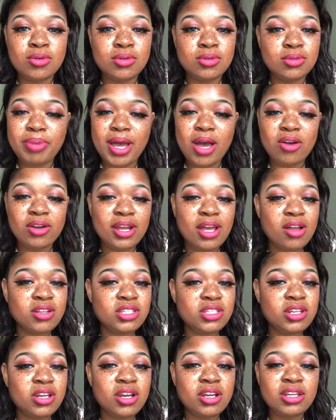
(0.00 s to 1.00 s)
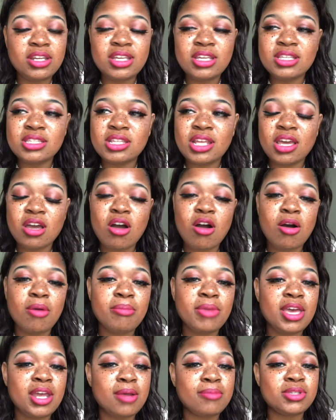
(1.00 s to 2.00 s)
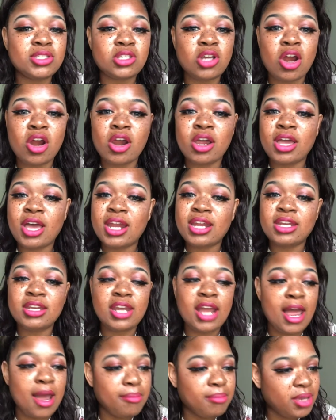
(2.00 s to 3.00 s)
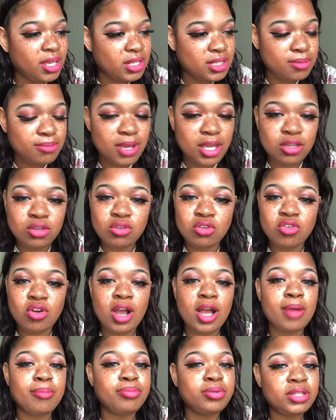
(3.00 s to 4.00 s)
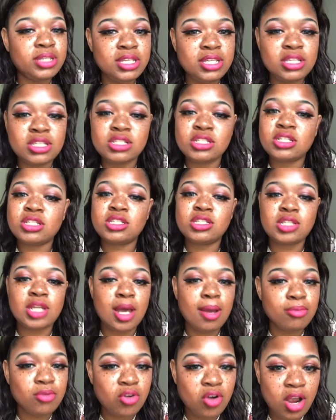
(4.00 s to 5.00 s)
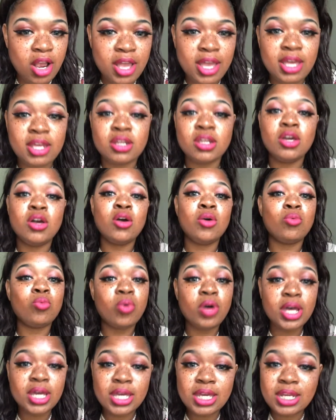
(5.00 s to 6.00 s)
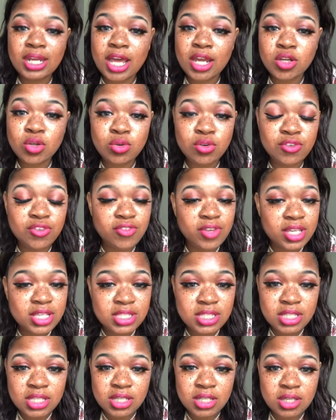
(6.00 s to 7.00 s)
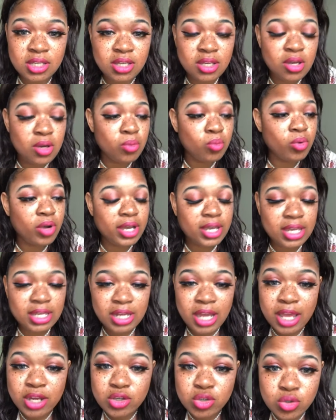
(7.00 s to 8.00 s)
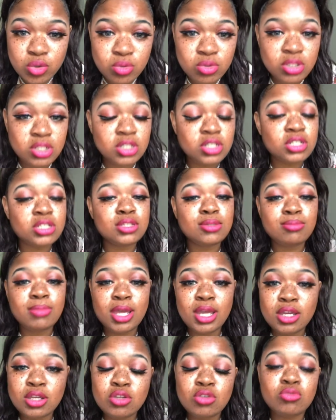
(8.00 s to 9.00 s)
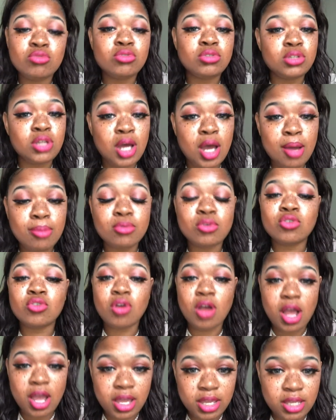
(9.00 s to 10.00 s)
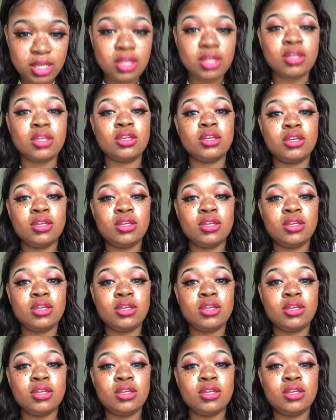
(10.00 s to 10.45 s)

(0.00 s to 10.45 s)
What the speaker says: bow down to their knees like, oh man, I'm sorry. I did not mean to make you cry. Please just stop crying. What can I do to fix it? What can I do to just make you stop crying?